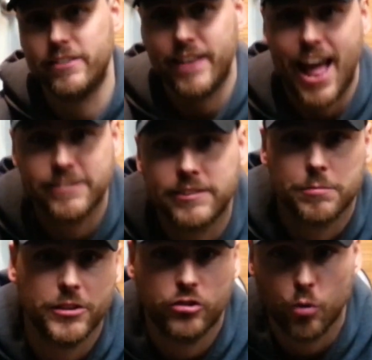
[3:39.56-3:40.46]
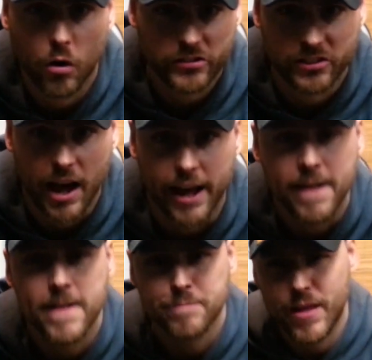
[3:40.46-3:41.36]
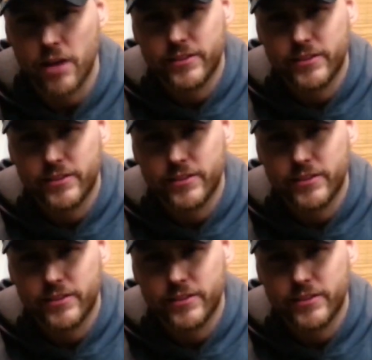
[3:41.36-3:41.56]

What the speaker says: the Lat Smith Dorsi. Now,